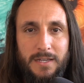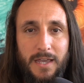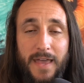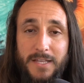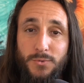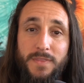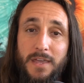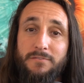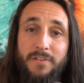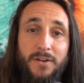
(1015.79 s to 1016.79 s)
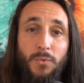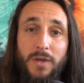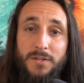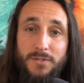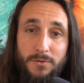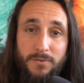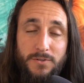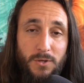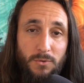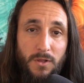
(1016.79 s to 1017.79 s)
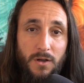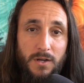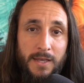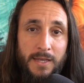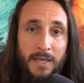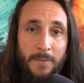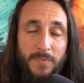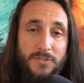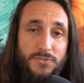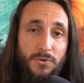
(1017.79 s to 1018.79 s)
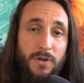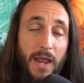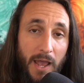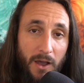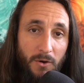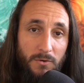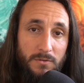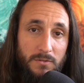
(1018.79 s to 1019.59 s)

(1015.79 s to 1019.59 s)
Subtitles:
And that's what they have found a way to do for so long. And so now,